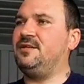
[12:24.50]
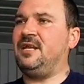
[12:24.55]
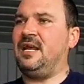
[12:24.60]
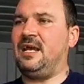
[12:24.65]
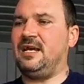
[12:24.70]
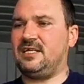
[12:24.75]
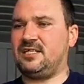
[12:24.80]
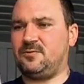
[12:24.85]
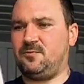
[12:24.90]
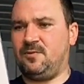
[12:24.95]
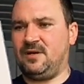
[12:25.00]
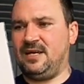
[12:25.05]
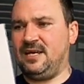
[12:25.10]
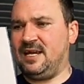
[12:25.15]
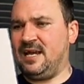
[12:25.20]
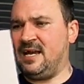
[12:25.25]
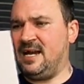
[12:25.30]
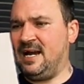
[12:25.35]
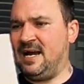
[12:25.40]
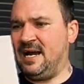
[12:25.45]
Next
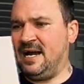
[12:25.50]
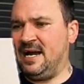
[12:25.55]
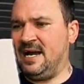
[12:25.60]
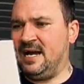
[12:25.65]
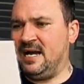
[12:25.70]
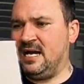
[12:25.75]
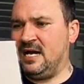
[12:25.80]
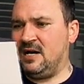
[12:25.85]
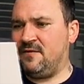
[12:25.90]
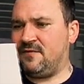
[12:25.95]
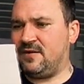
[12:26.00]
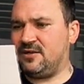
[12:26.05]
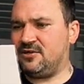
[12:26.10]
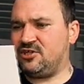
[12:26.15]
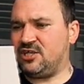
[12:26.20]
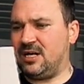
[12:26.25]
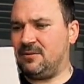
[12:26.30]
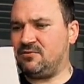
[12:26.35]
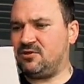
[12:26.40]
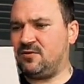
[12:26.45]
we
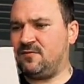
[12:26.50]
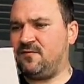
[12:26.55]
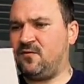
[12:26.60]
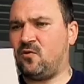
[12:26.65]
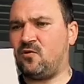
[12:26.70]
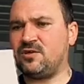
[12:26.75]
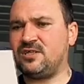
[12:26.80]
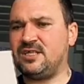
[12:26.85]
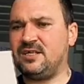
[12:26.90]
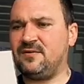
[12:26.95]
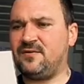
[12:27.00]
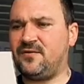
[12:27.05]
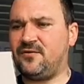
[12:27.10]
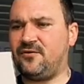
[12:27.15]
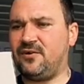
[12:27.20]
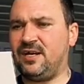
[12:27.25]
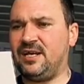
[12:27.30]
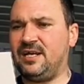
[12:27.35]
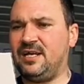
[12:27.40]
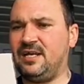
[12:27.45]
have Chapter
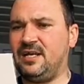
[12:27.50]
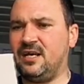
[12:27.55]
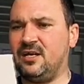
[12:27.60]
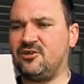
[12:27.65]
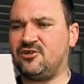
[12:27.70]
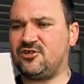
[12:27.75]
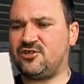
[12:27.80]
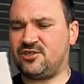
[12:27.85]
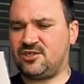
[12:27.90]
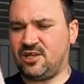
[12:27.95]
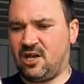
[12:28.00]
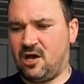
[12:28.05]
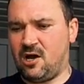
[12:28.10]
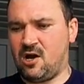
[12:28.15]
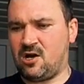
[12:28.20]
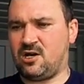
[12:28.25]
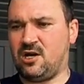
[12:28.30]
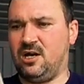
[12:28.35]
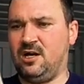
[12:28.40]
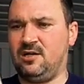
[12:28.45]
43
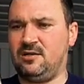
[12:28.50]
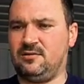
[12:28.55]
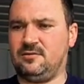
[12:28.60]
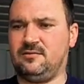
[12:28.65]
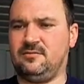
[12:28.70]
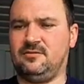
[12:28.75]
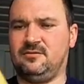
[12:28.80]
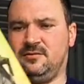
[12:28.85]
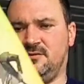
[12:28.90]
Saga.